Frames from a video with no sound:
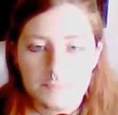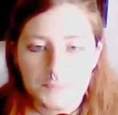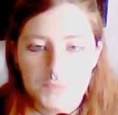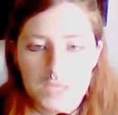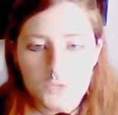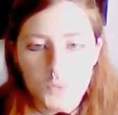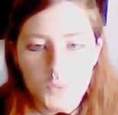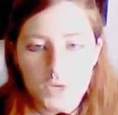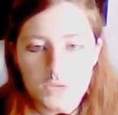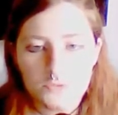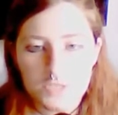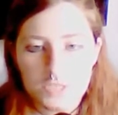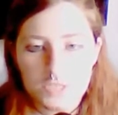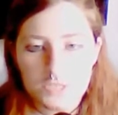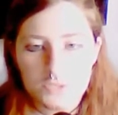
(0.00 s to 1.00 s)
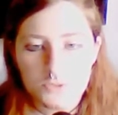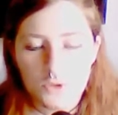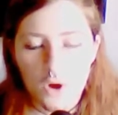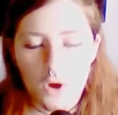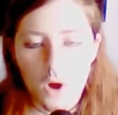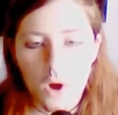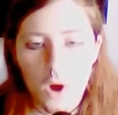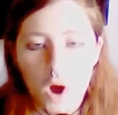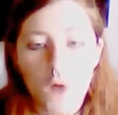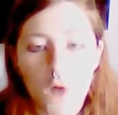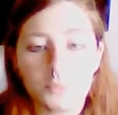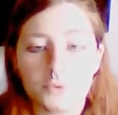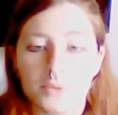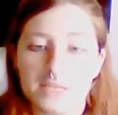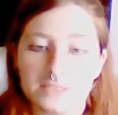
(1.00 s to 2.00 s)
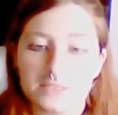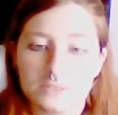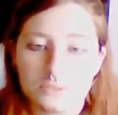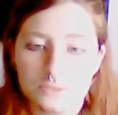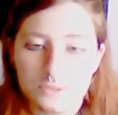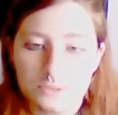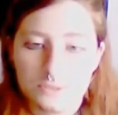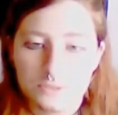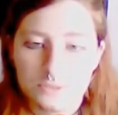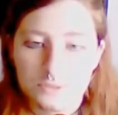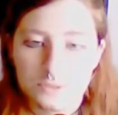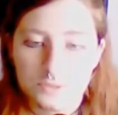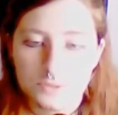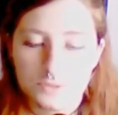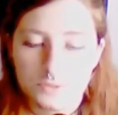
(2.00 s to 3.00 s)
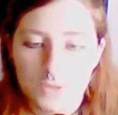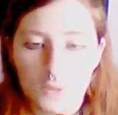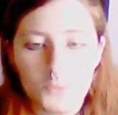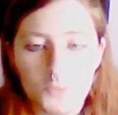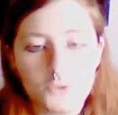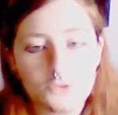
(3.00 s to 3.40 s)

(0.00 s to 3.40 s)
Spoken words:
as one of these operators that would